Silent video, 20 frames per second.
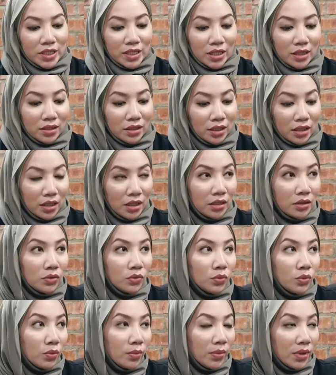starting
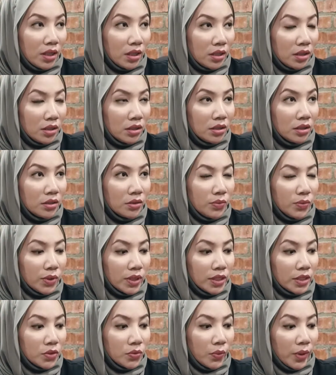UMMA
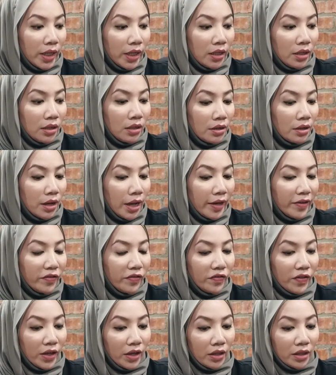was when I
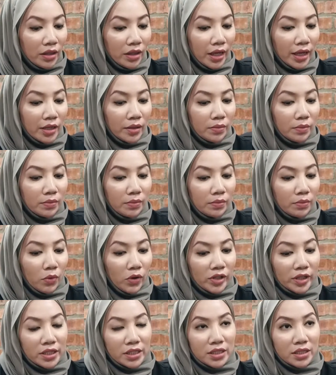felt that
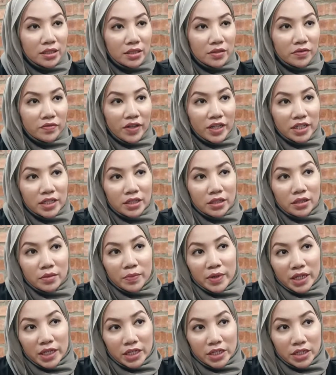modest fashion in
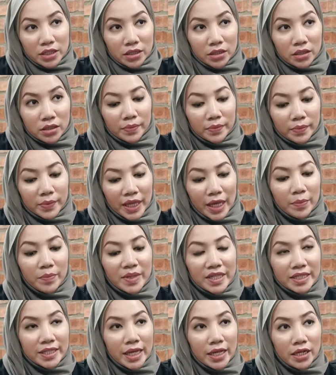Malaysia can be
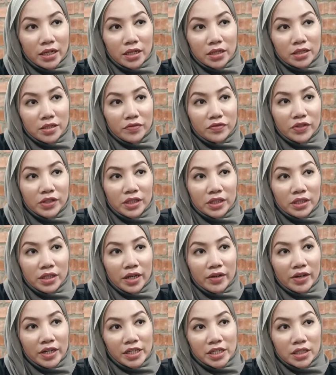set in a different
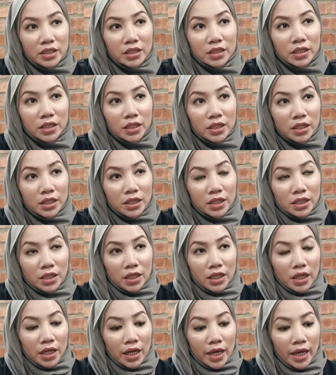direction.
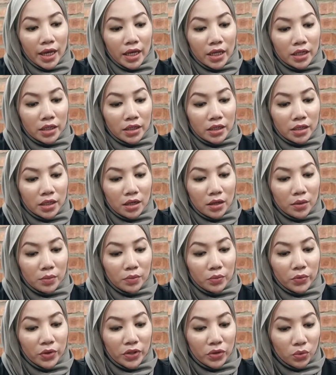And
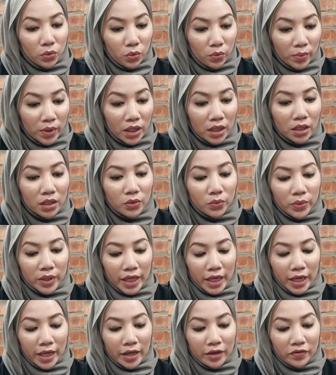with UMMA, we
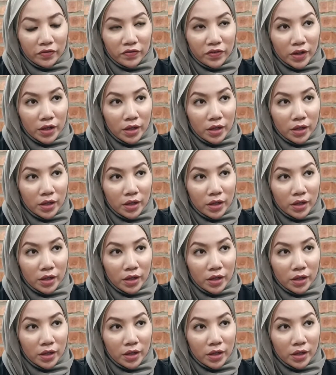have